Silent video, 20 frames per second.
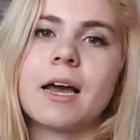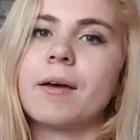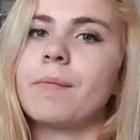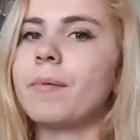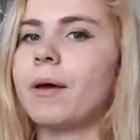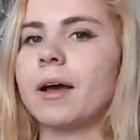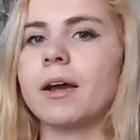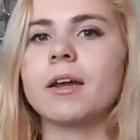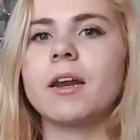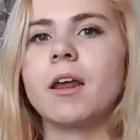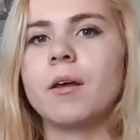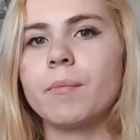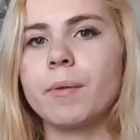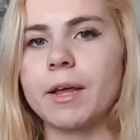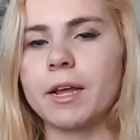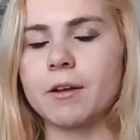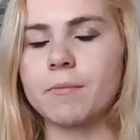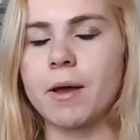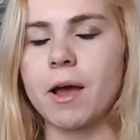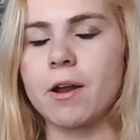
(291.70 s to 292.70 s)
I'm not going to complain
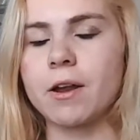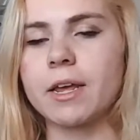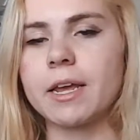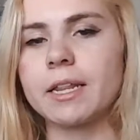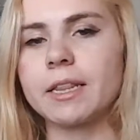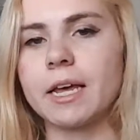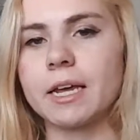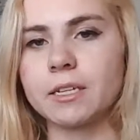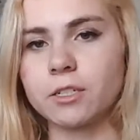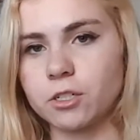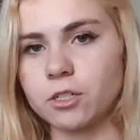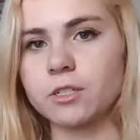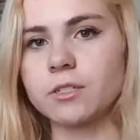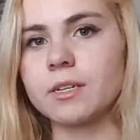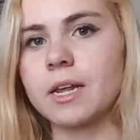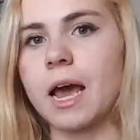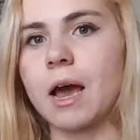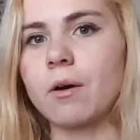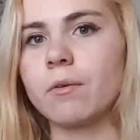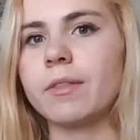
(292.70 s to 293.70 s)
about it. That's just
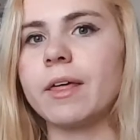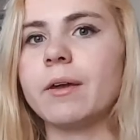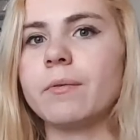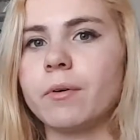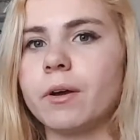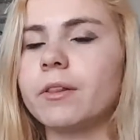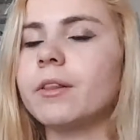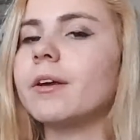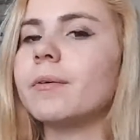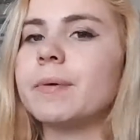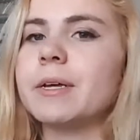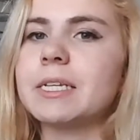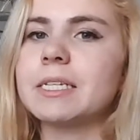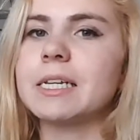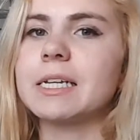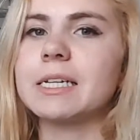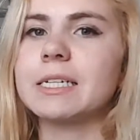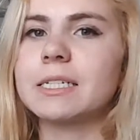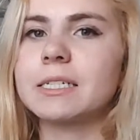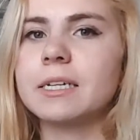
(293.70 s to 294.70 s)
how they run their
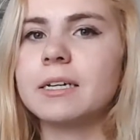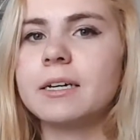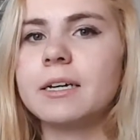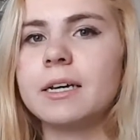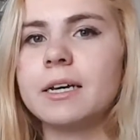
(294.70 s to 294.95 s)
business.